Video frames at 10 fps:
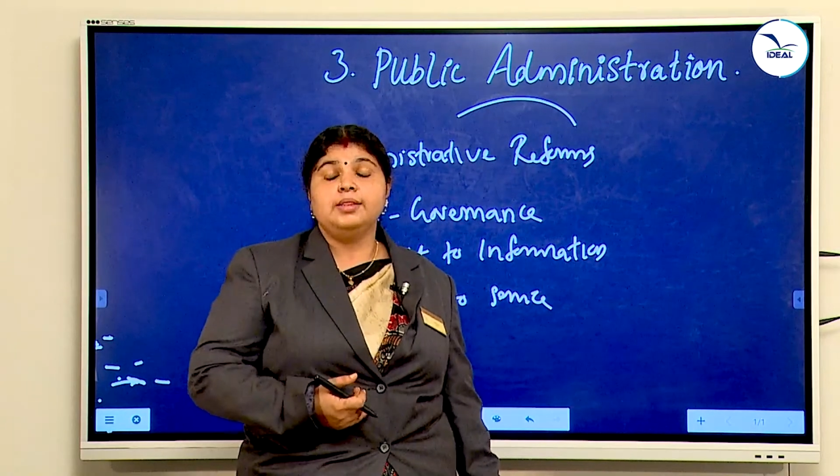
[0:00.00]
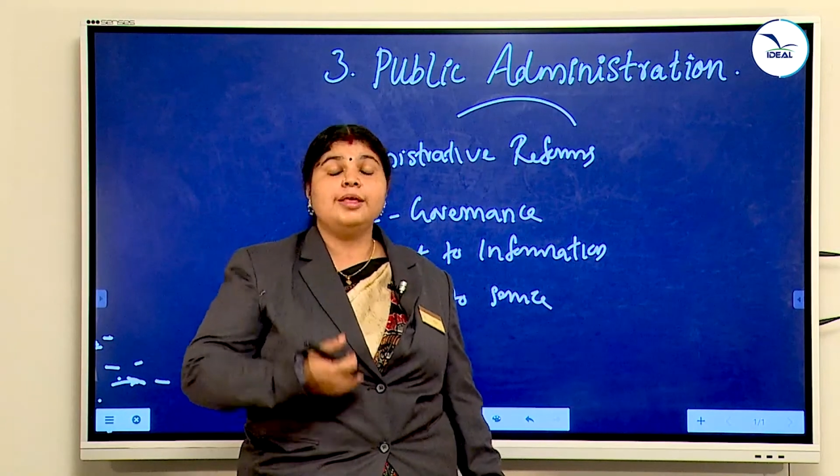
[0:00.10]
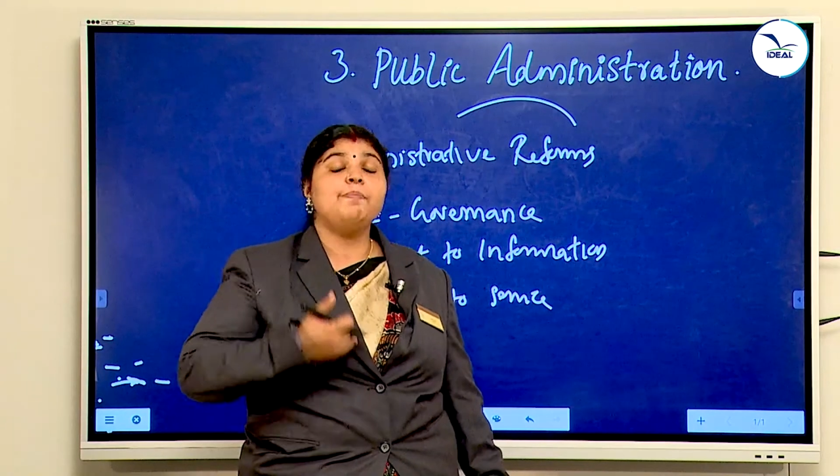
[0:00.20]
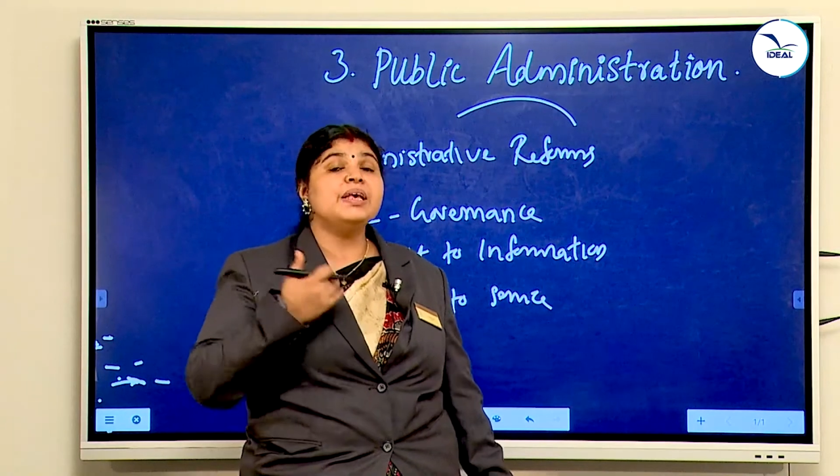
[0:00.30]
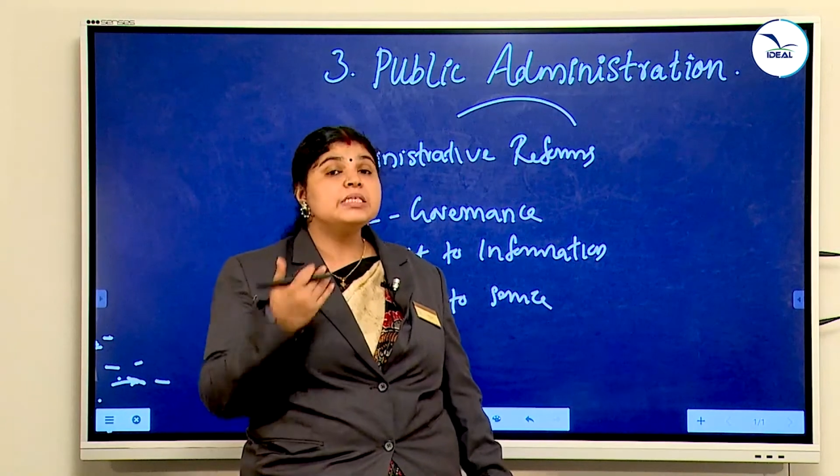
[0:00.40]

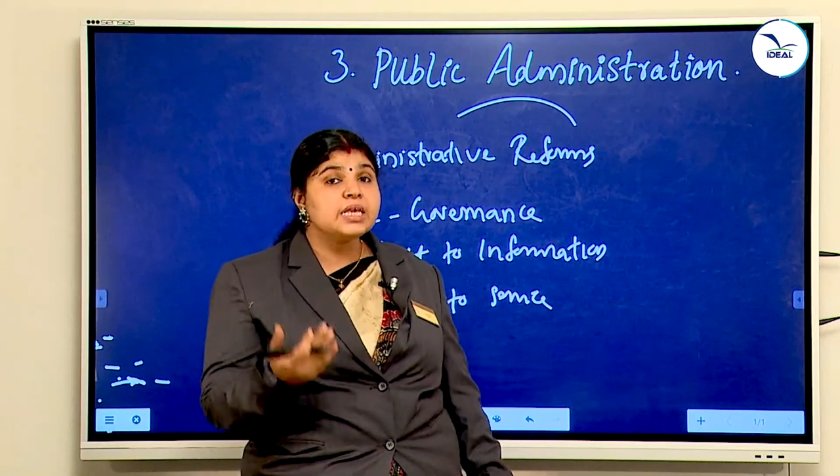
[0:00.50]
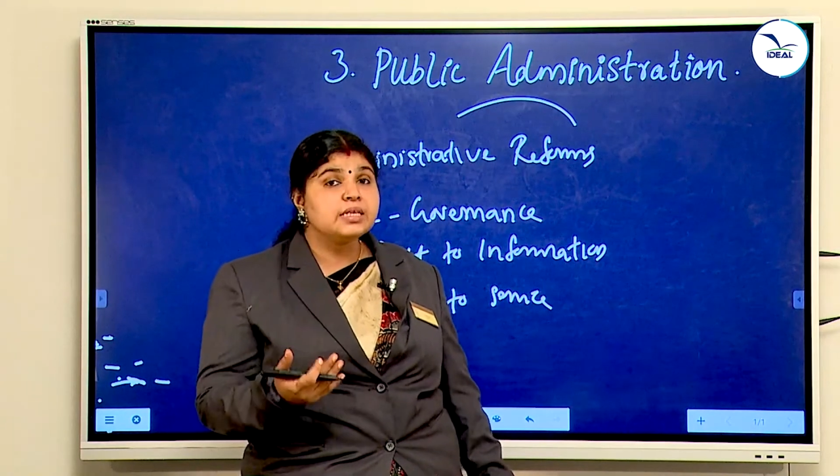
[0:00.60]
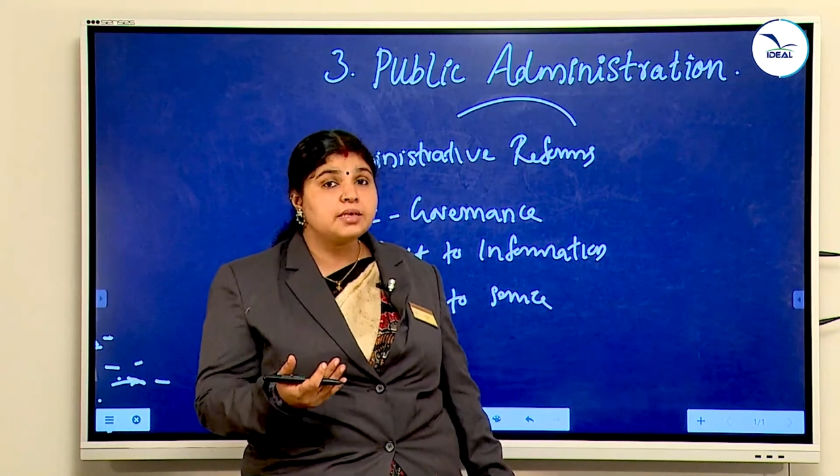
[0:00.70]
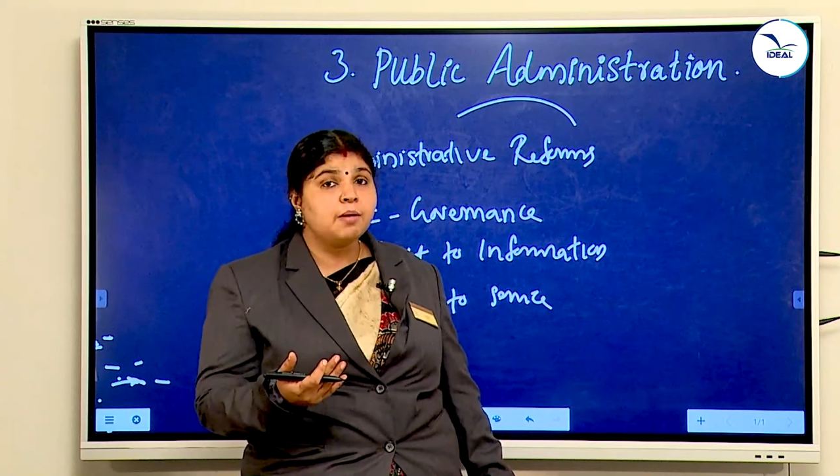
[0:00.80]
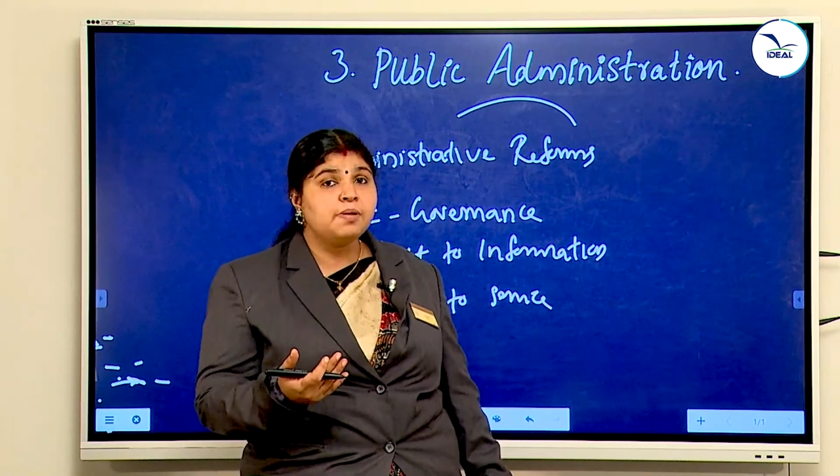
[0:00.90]
The best
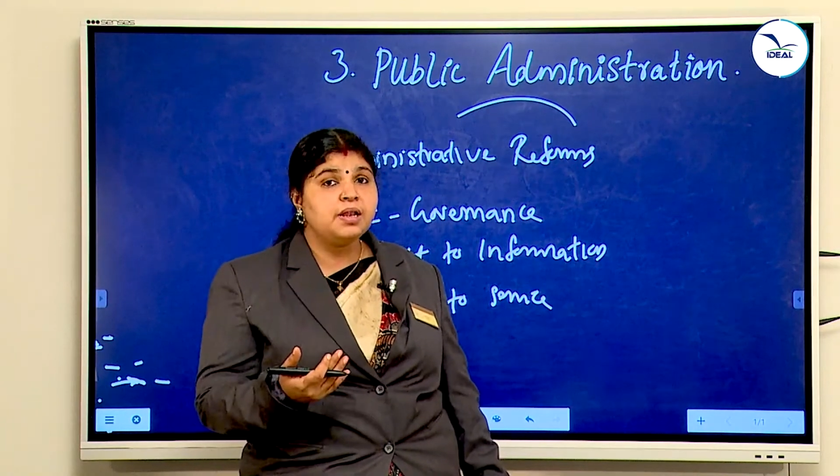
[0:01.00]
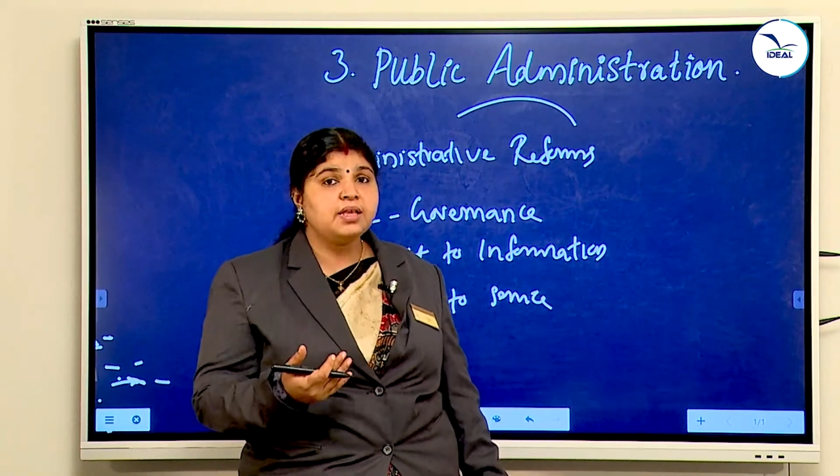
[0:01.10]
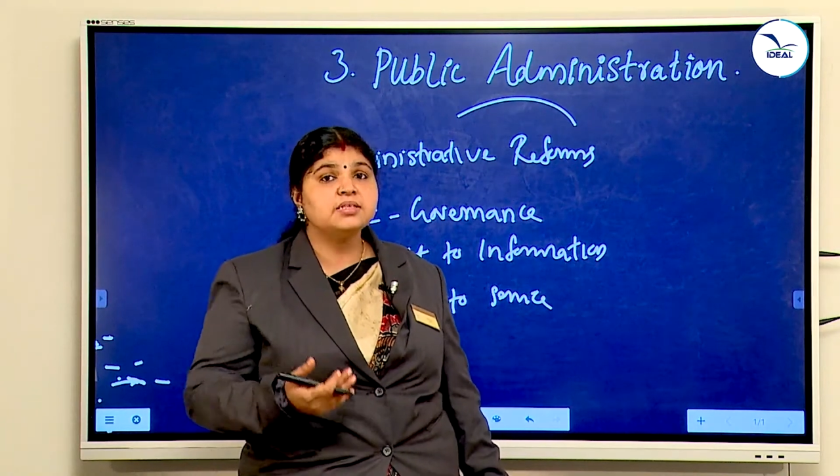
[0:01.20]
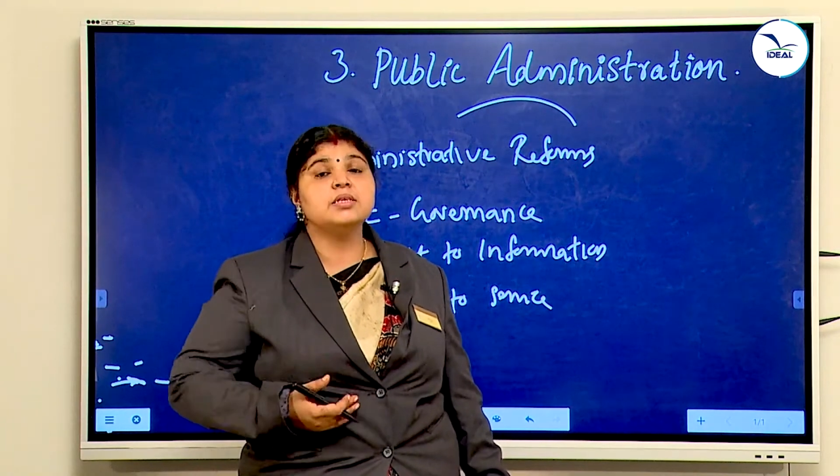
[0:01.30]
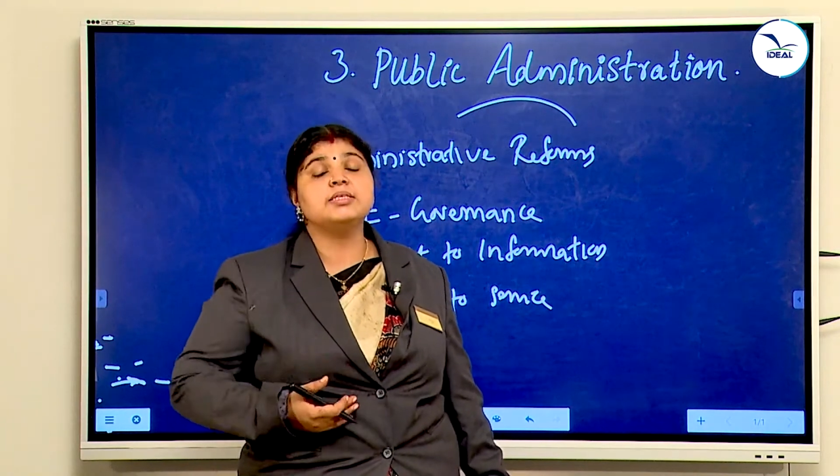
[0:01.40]
example
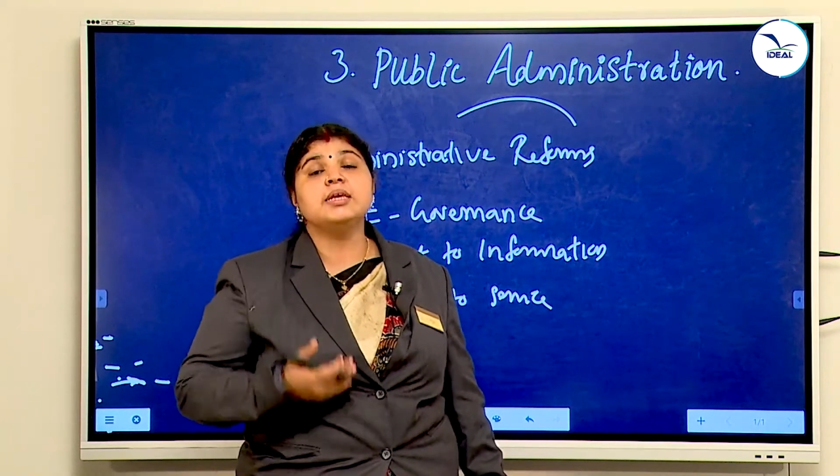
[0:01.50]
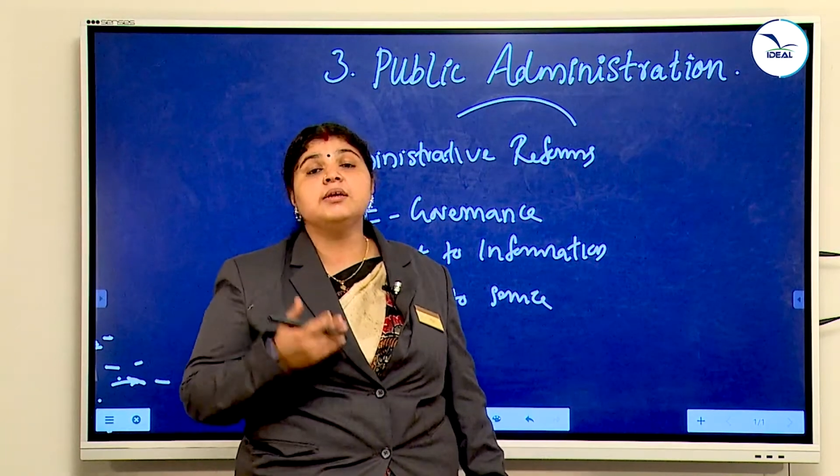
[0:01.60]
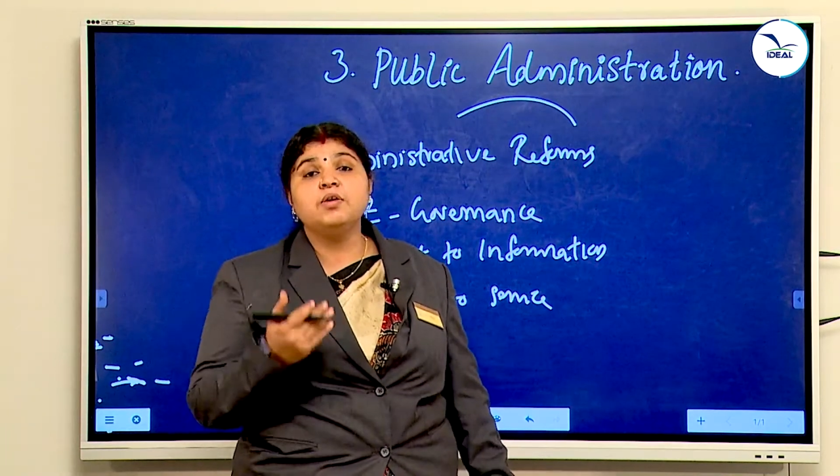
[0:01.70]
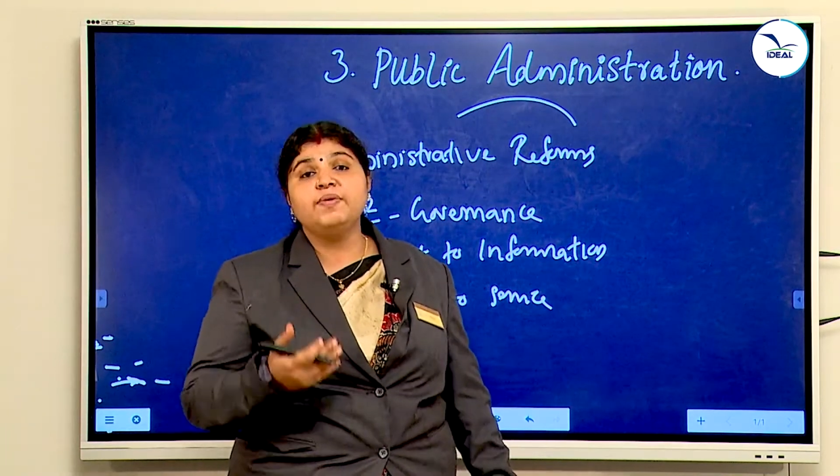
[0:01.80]
is the single